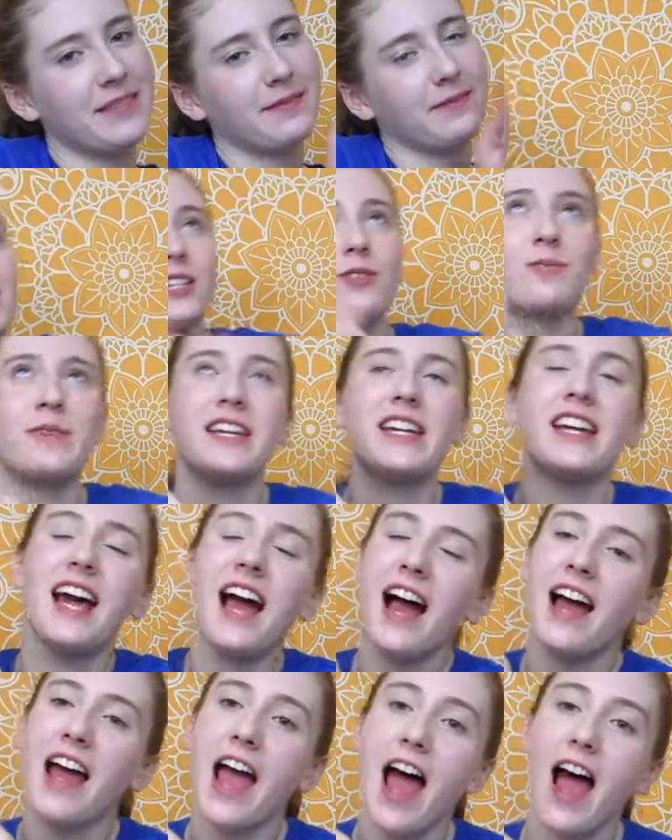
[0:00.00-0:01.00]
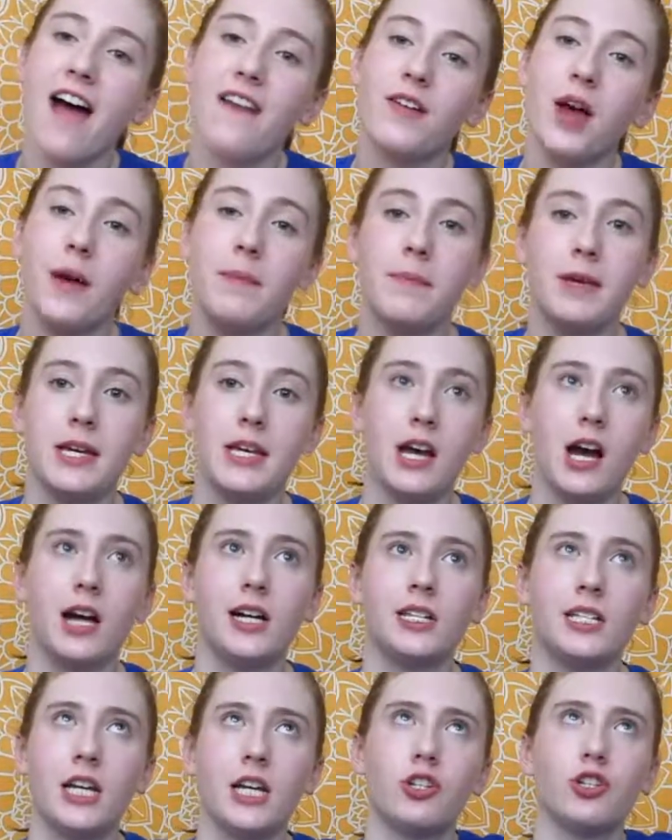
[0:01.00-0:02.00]
This week I have
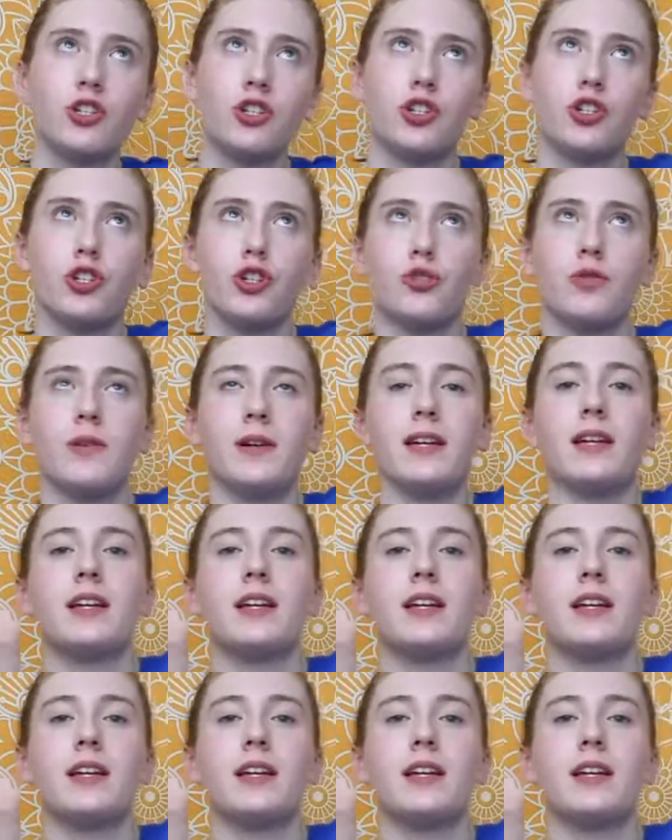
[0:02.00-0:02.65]
begun to